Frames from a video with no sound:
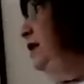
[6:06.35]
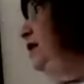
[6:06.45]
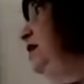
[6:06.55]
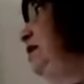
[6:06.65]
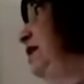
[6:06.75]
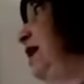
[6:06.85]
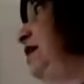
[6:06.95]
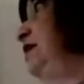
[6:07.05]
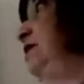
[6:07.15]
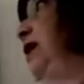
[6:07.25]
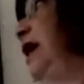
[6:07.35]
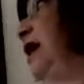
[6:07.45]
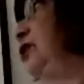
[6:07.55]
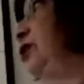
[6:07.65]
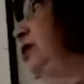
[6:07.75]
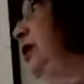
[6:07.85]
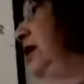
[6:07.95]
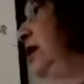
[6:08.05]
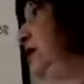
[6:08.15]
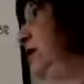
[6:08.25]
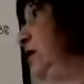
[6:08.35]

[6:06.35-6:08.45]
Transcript: in this case, there actually is.